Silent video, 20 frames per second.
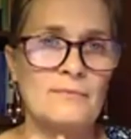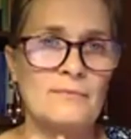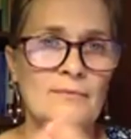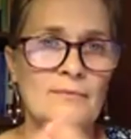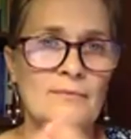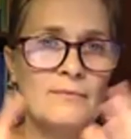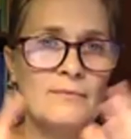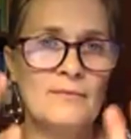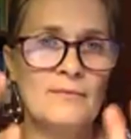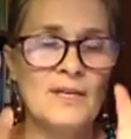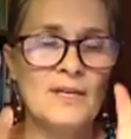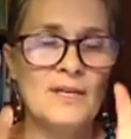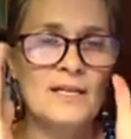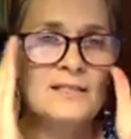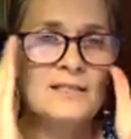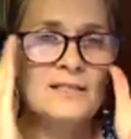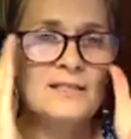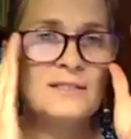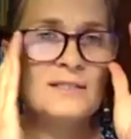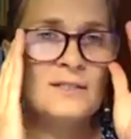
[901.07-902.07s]
It's no
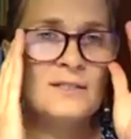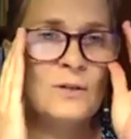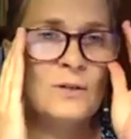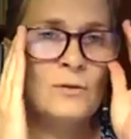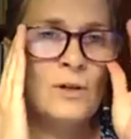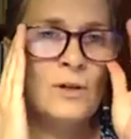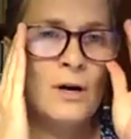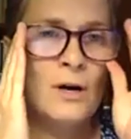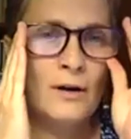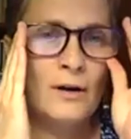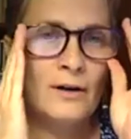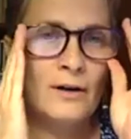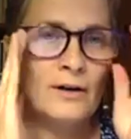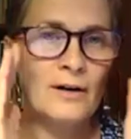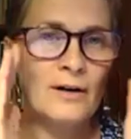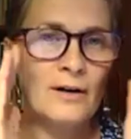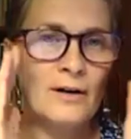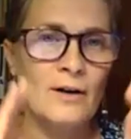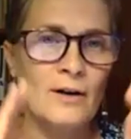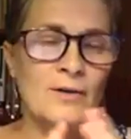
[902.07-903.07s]
longer a
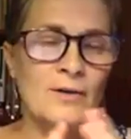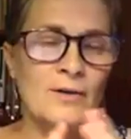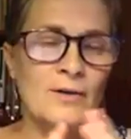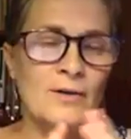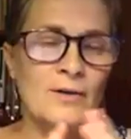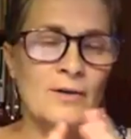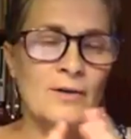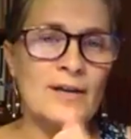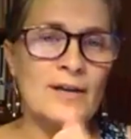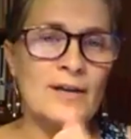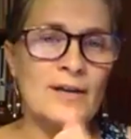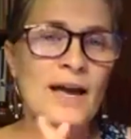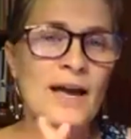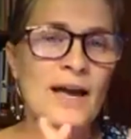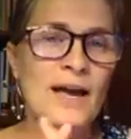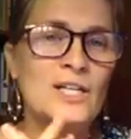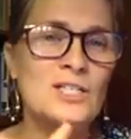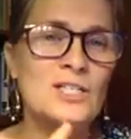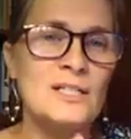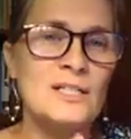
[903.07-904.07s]
reaction,
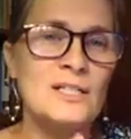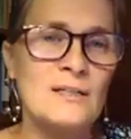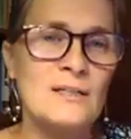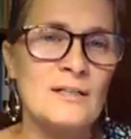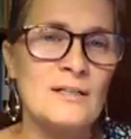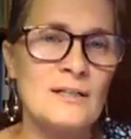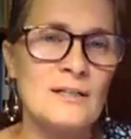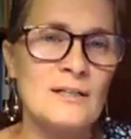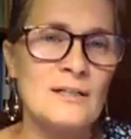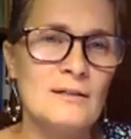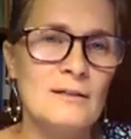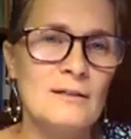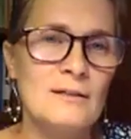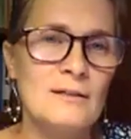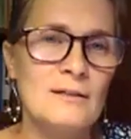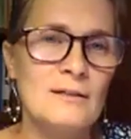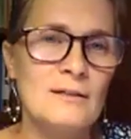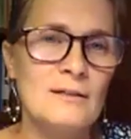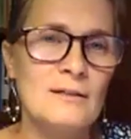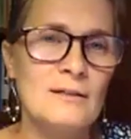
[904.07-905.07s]

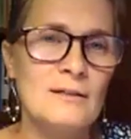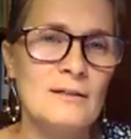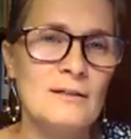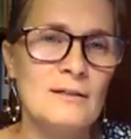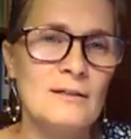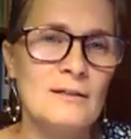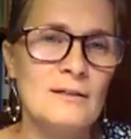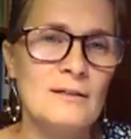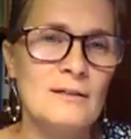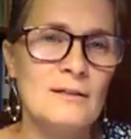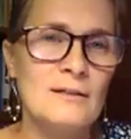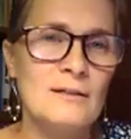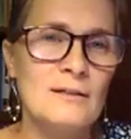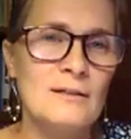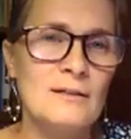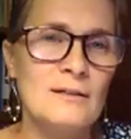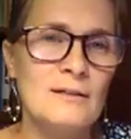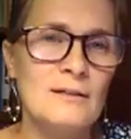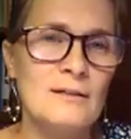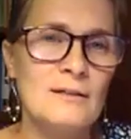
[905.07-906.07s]
it's a chosen
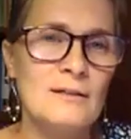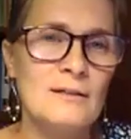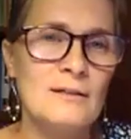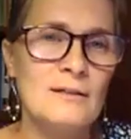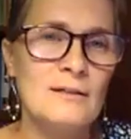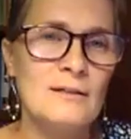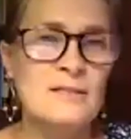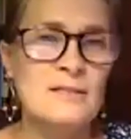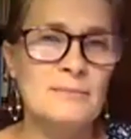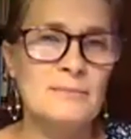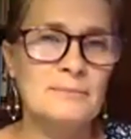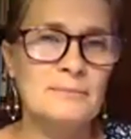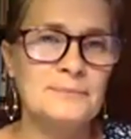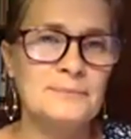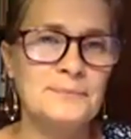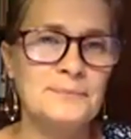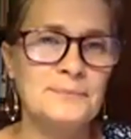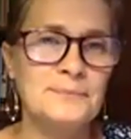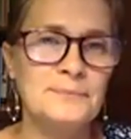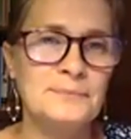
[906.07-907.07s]
response.
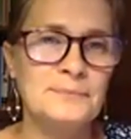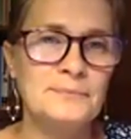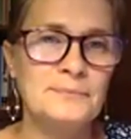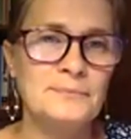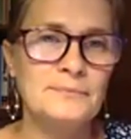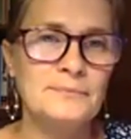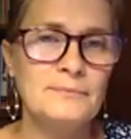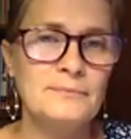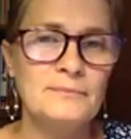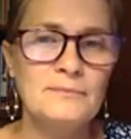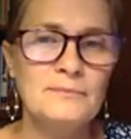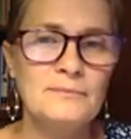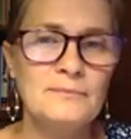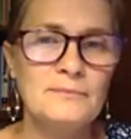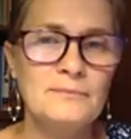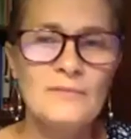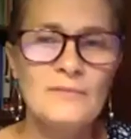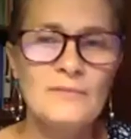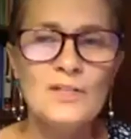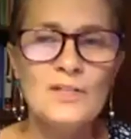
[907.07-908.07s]

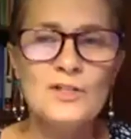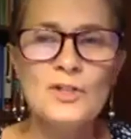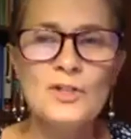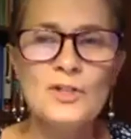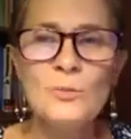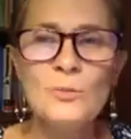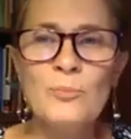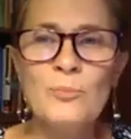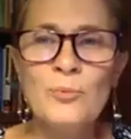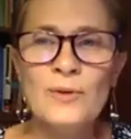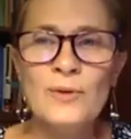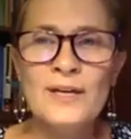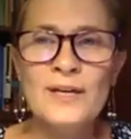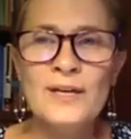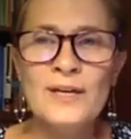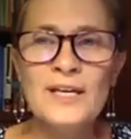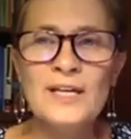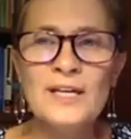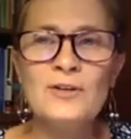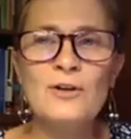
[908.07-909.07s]
So bringing
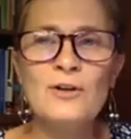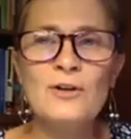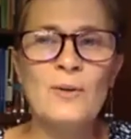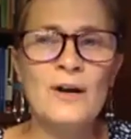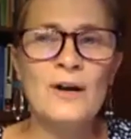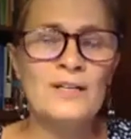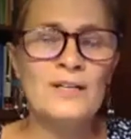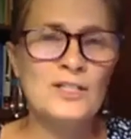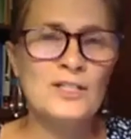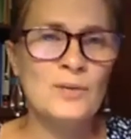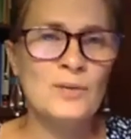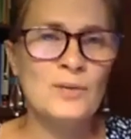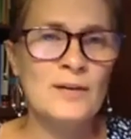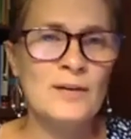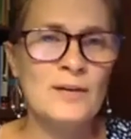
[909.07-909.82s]
your awareness to it.